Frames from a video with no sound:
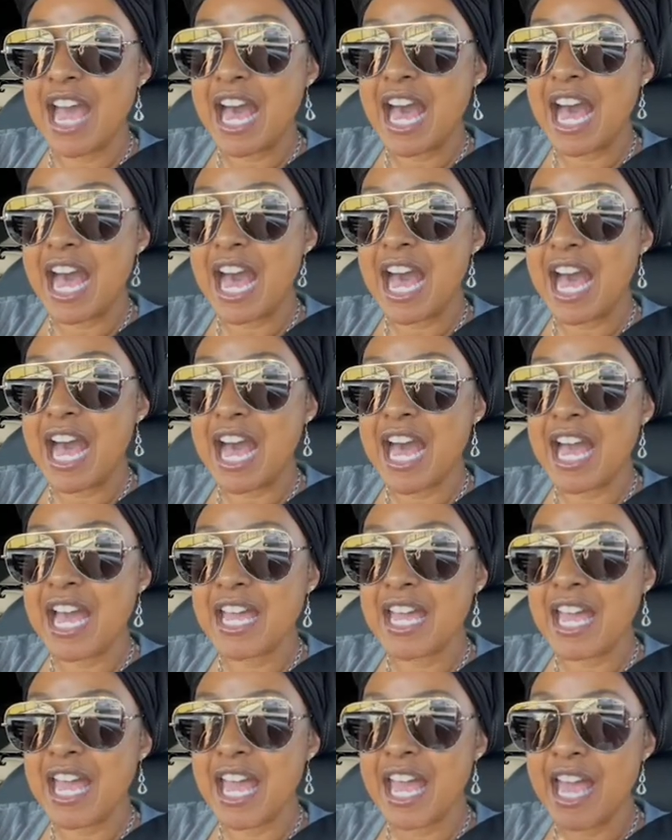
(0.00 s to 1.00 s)

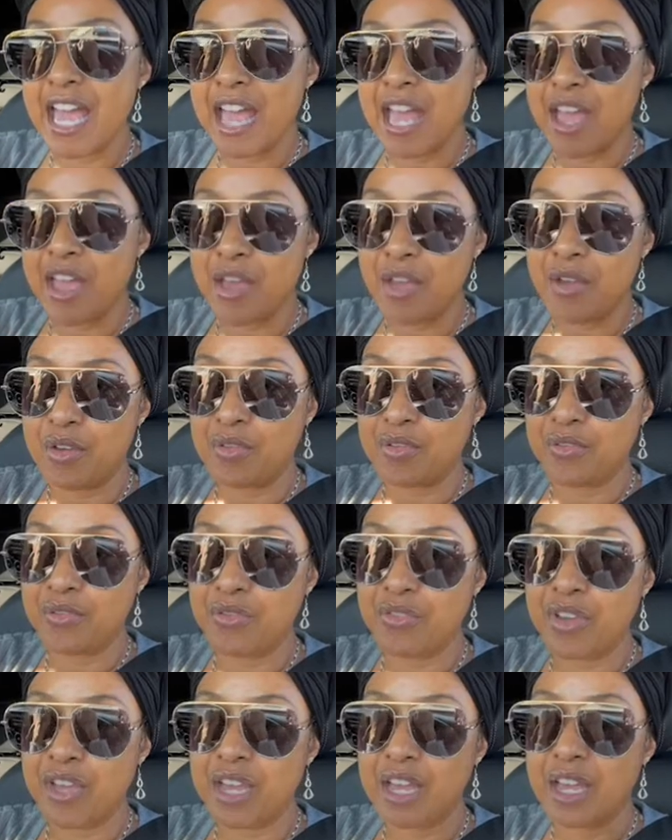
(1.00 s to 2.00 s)
I have
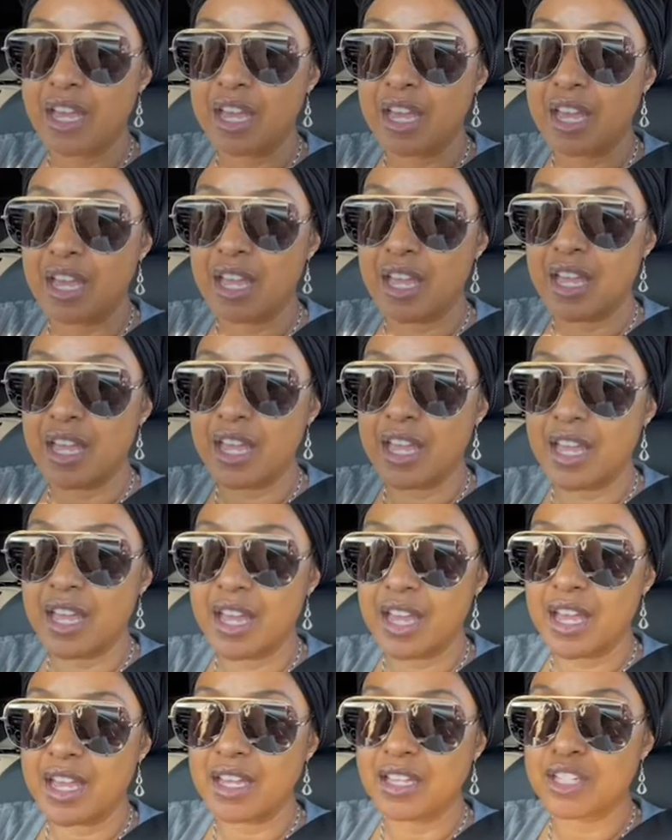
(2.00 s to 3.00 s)

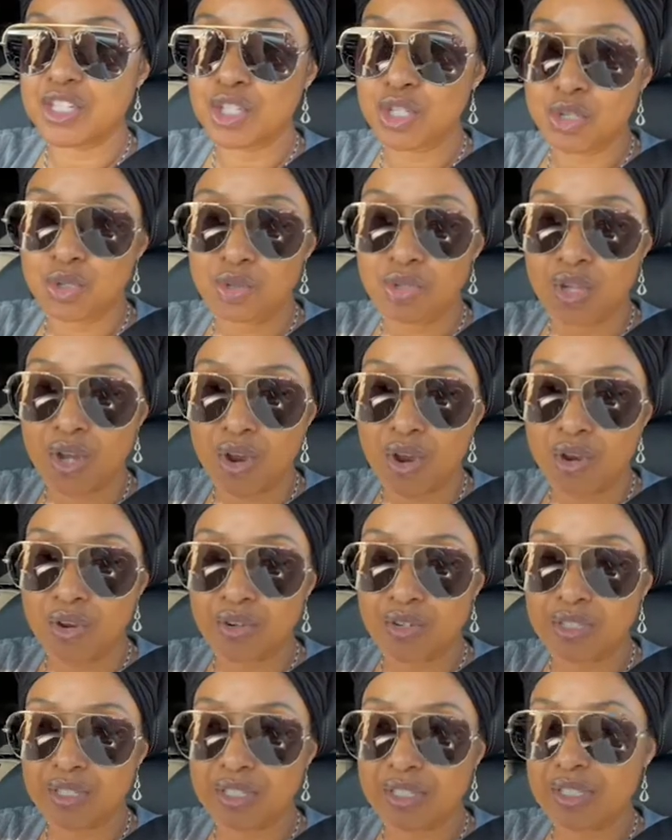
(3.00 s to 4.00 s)
2
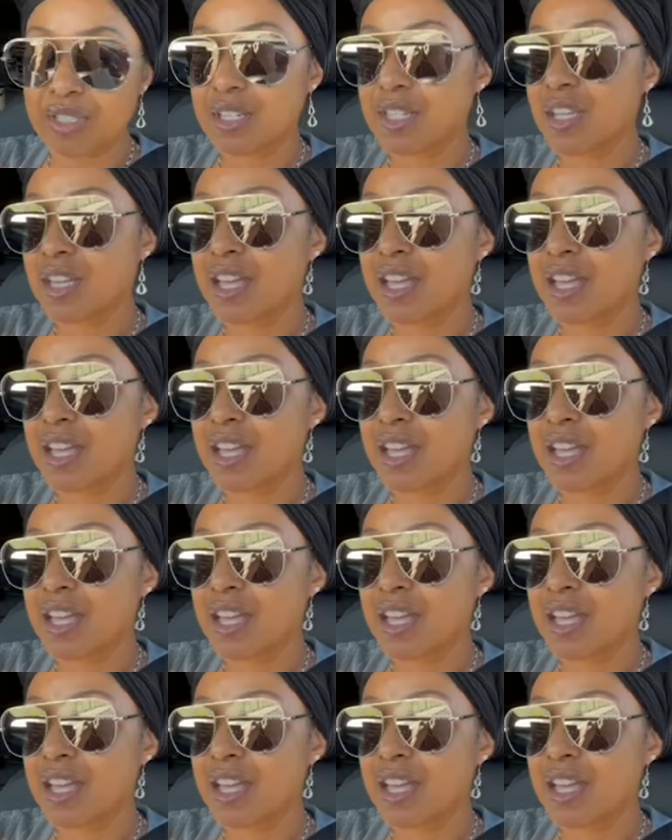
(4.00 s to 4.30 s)
dogs,